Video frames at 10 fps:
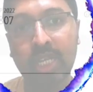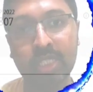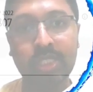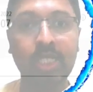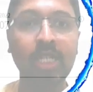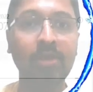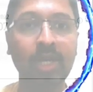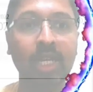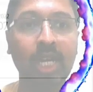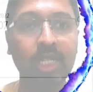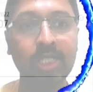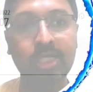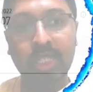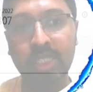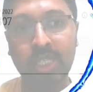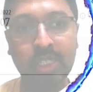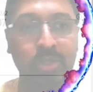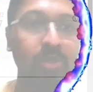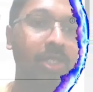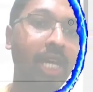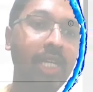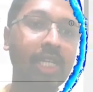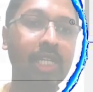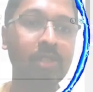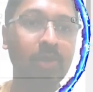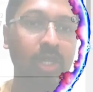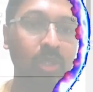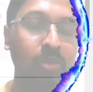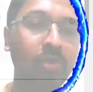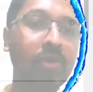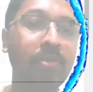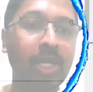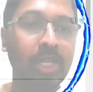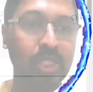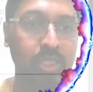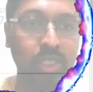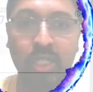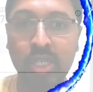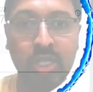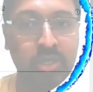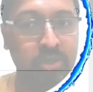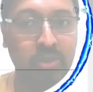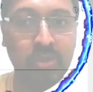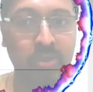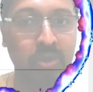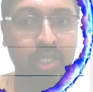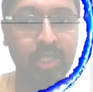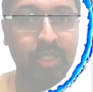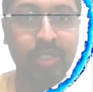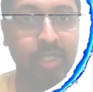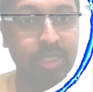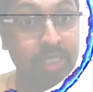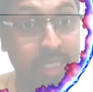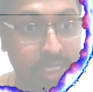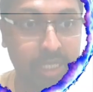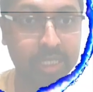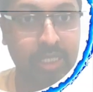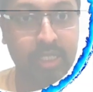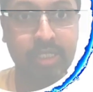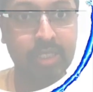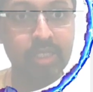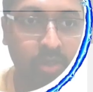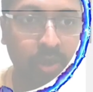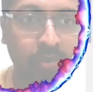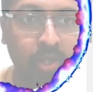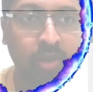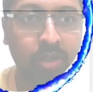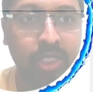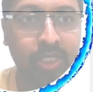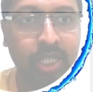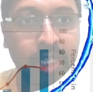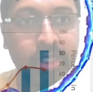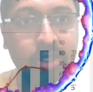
still you can understand that those articles were removed from indexing. So this is a serious concern. So when we go to the site